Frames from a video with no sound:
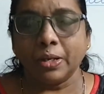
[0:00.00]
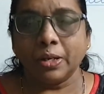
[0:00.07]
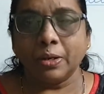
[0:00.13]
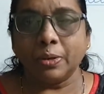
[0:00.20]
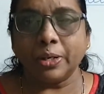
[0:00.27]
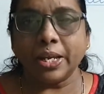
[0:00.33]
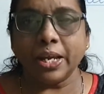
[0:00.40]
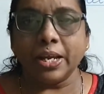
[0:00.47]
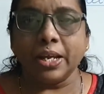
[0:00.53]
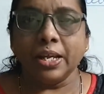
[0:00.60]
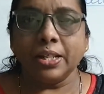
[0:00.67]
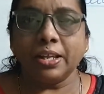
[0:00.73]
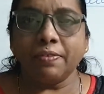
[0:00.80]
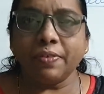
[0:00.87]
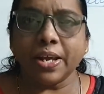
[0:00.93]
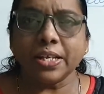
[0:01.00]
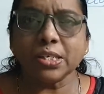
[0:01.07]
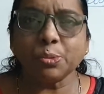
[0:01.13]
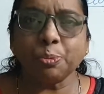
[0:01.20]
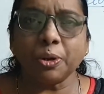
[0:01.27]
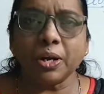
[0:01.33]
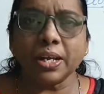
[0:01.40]
Okay, the waste
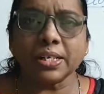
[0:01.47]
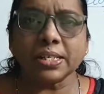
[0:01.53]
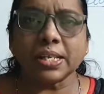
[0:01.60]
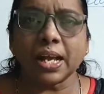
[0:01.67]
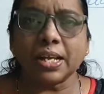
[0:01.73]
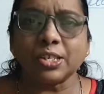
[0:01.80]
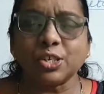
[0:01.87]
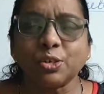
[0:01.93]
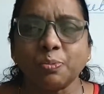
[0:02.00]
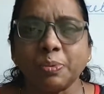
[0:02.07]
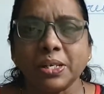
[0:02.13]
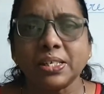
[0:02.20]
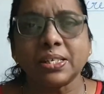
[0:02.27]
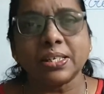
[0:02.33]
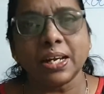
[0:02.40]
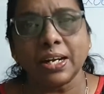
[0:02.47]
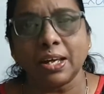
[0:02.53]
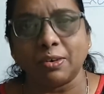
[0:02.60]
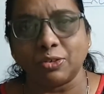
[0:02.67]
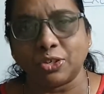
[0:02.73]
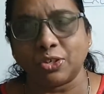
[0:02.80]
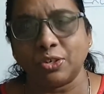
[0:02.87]
products has to be sent
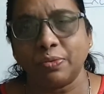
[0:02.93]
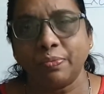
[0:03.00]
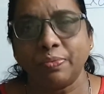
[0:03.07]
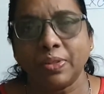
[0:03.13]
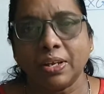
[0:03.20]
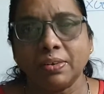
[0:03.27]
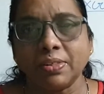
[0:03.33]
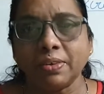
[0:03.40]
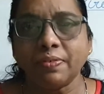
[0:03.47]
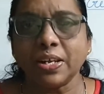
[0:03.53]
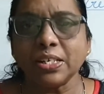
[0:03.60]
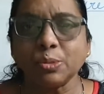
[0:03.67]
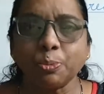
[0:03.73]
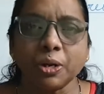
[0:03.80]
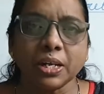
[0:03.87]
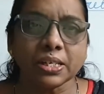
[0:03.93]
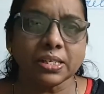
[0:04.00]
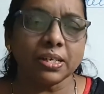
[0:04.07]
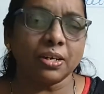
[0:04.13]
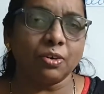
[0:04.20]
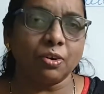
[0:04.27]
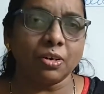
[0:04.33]
out. If the waste products
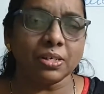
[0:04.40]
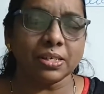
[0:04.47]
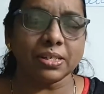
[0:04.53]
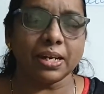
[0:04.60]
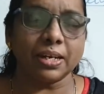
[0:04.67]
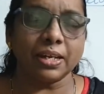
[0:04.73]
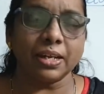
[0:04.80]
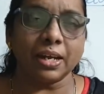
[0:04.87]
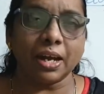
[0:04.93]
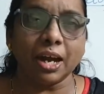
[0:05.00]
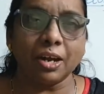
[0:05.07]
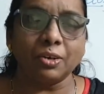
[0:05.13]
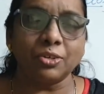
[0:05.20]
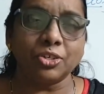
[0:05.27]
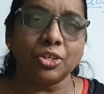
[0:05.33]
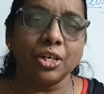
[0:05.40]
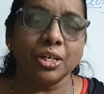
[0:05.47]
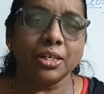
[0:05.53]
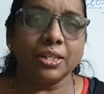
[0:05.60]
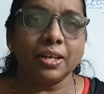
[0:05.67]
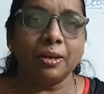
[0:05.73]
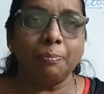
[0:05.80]
are not sending out,
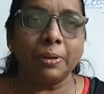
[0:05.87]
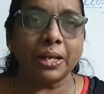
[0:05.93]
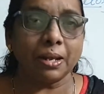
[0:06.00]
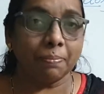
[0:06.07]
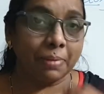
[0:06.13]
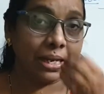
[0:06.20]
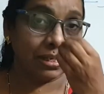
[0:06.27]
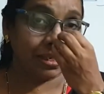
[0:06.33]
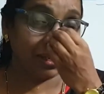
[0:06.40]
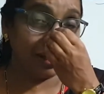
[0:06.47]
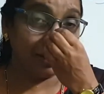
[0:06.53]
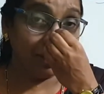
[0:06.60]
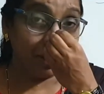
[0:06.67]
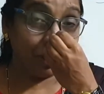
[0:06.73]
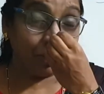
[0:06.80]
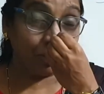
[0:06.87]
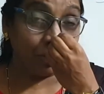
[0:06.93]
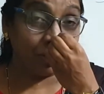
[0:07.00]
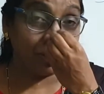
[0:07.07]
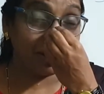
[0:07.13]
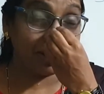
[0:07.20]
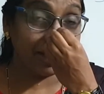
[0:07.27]
they'll become as an
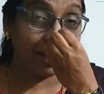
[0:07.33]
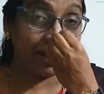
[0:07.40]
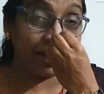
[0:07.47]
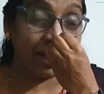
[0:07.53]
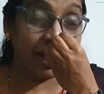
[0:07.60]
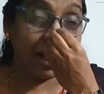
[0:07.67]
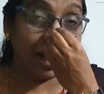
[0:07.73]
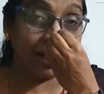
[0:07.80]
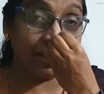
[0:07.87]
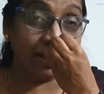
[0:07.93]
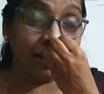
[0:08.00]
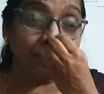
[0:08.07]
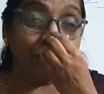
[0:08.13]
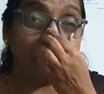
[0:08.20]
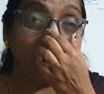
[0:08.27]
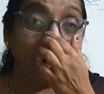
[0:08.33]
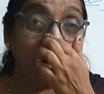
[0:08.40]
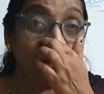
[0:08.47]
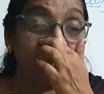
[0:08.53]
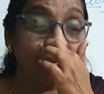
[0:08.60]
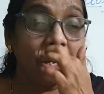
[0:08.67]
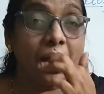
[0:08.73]
toxic and they'll
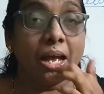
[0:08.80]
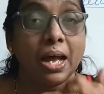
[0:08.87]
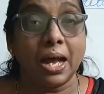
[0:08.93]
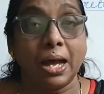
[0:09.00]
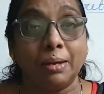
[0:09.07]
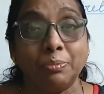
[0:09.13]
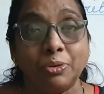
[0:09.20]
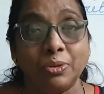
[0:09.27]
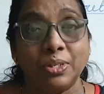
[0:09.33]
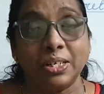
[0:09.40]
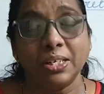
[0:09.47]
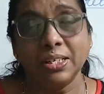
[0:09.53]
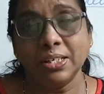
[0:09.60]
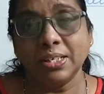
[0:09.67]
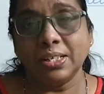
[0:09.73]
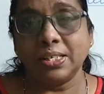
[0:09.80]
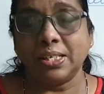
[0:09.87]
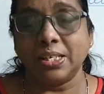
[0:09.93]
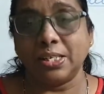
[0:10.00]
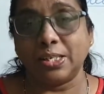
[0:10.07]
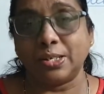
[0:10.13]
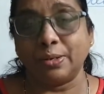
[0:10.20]
cause harm to the
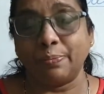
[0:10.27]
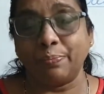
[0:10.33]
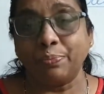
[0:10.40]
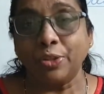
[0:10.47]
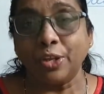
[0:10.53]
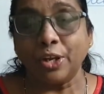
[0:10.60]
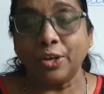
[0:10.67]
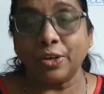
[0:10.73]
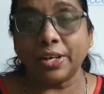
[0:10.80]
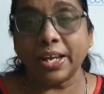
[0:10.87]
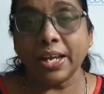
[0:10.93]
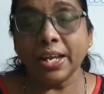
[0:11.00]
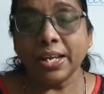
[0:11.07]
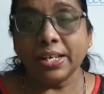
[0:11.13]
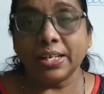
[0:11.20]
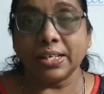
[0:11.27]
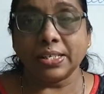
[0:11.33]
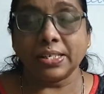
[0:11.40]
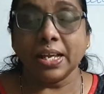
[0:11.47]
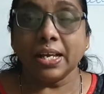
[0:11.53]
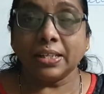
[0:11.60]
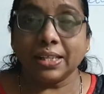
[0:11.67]
system. Okay, yes,
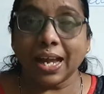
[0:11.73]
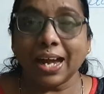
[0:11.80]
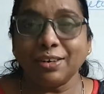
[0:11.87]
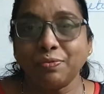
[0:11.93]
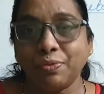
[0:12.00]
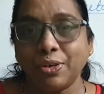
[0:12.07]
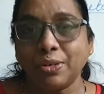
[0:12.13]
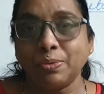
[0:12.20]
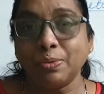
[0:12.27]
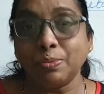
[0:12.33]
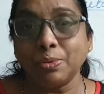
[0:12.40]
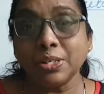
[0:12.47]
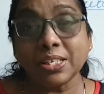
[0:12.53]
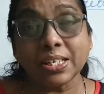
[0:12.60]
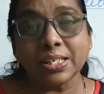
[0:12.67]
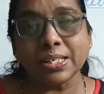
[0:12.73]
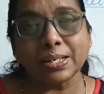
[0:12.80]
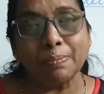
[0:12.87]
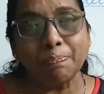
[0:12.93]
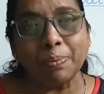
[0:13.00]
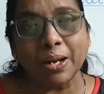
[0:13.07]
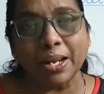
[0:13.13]
that which
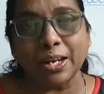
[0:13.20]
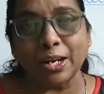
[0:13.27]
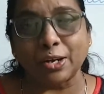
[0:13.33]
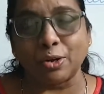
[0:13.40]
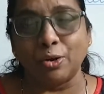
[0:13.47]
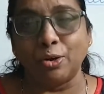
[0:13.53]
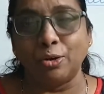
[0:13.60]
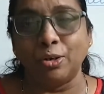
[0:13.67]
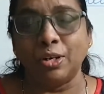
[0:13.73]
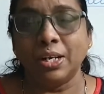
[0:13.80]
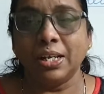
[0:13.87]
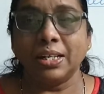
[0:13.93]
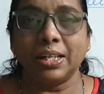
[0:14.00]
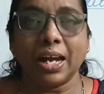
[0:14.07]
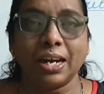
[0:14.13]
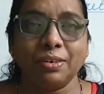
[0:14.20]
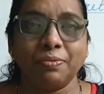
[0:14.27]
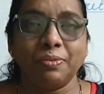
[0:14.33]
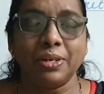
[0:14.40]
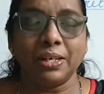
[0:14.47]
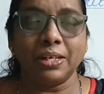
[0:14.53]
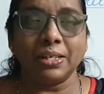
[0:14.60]
system play a role, that
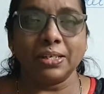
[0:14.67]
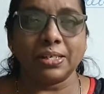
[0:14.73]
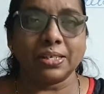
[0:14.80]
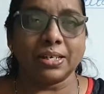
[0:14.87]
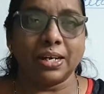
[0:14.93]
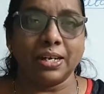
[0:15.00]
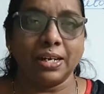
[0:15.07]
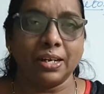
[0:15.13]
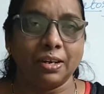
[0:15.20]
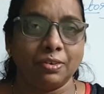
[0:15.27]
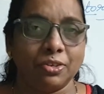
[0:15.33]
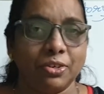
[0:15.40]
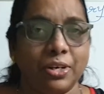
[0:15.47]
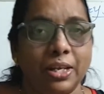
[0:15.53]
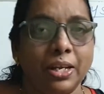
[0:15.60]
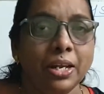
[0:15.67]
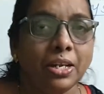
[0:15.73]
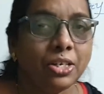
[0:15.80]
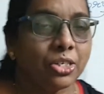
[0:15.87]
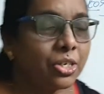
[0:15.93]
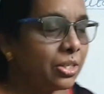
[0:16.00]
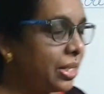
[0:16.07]
we will study now today.
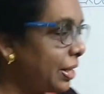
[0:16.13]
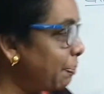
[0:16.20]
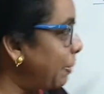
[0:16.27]
So that